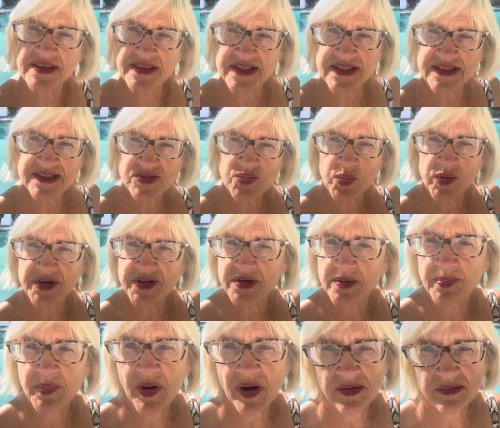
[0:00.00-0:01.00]
that's when you're
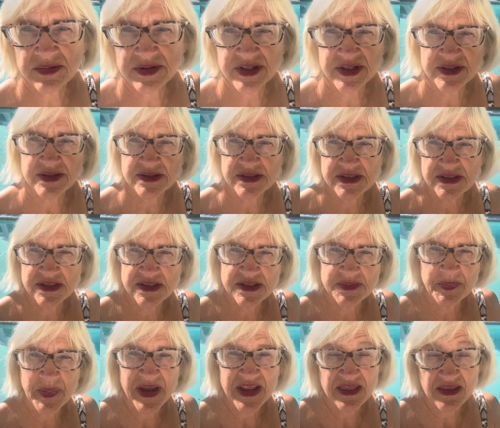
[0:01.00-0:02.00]
probably gonna
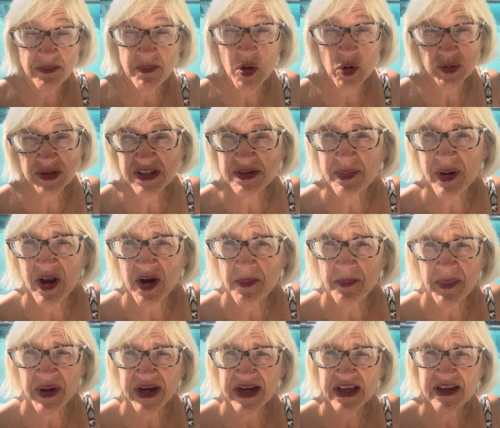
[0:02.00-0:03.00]
spend the most amount of
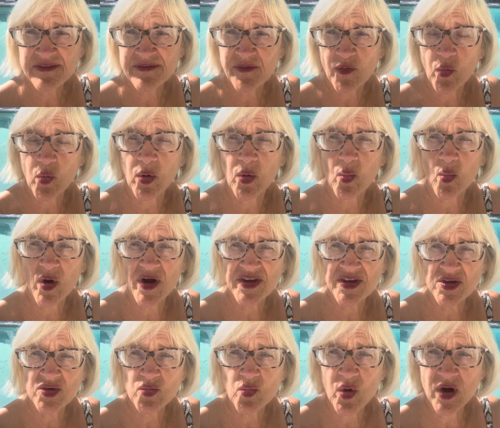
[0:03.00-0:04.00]
money for what
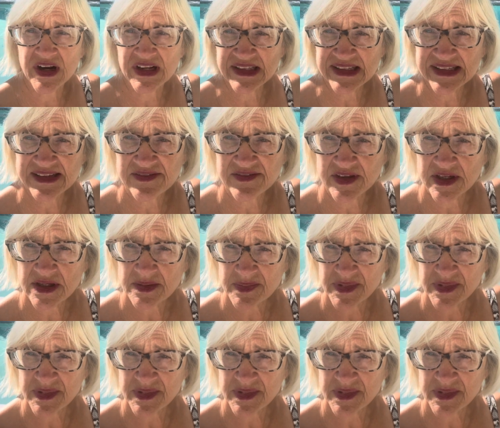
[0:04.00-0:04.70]
you wanna live in,